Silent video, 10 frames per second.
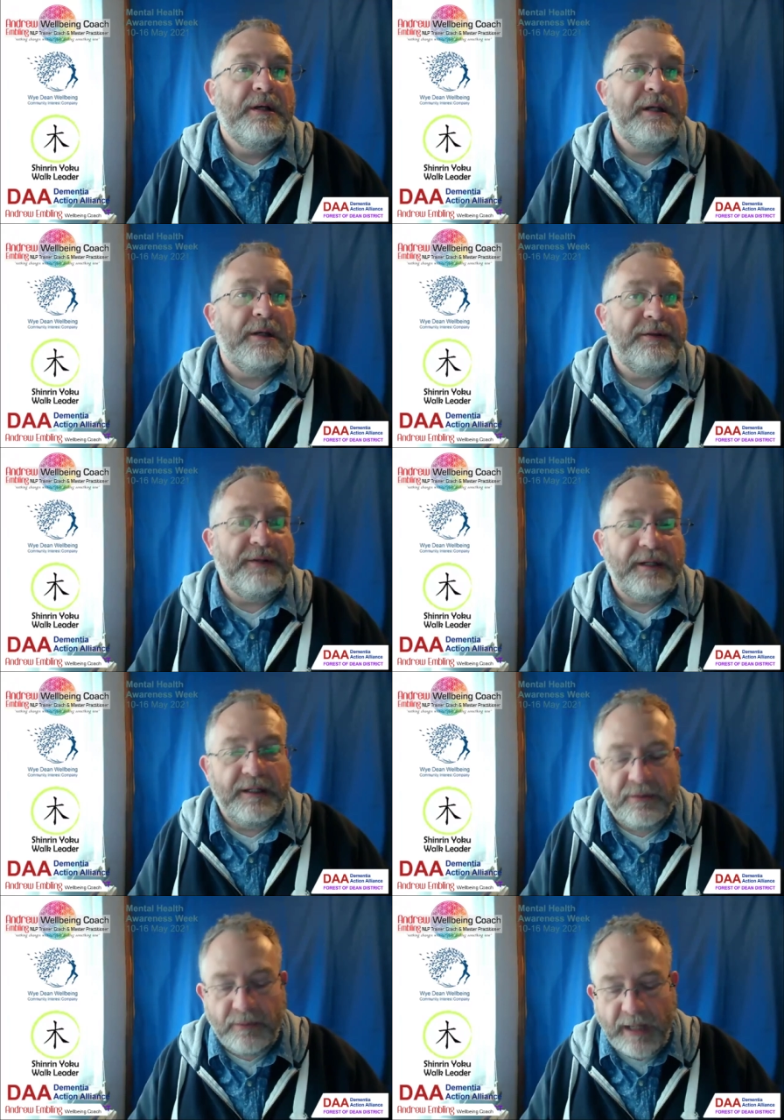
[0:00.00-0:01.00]
I
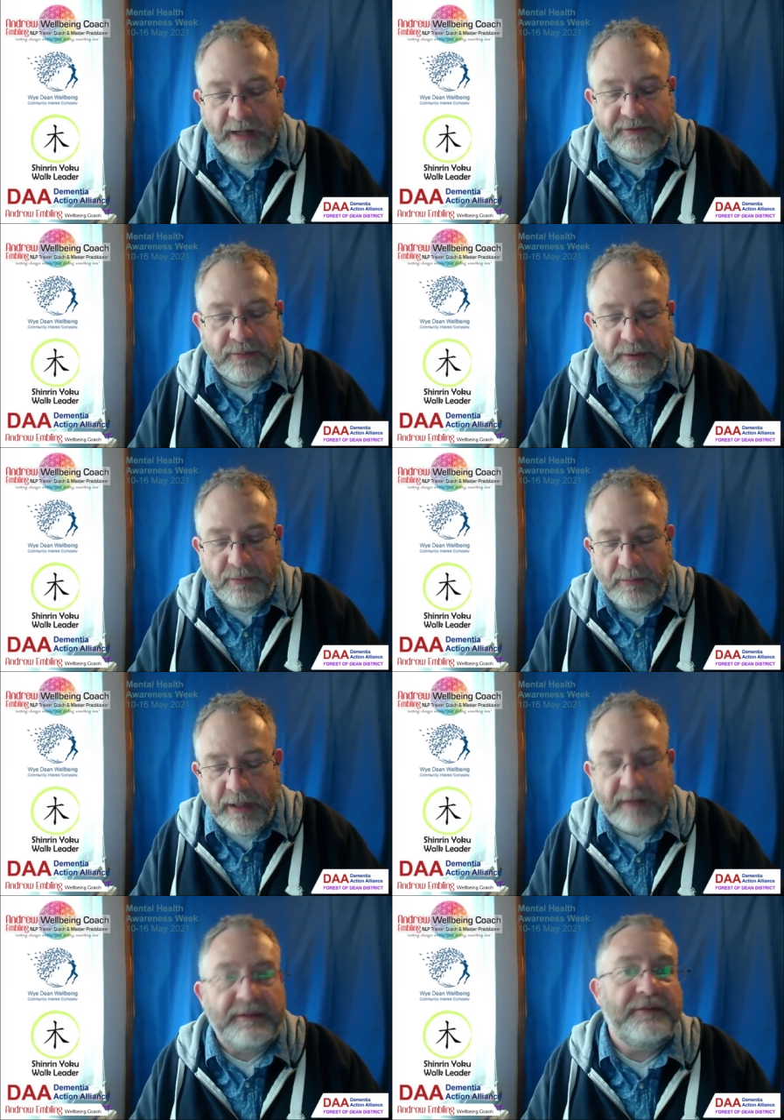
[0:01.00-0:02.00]
think we have to
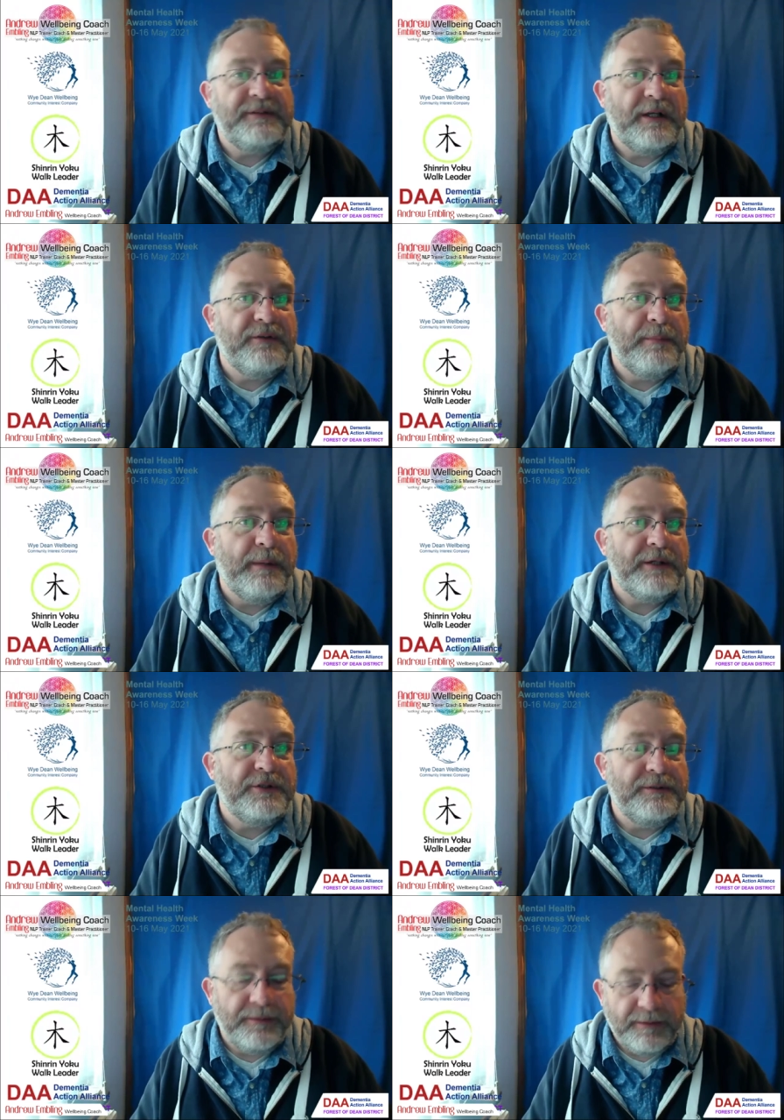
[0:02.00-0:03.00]
have self-compassion.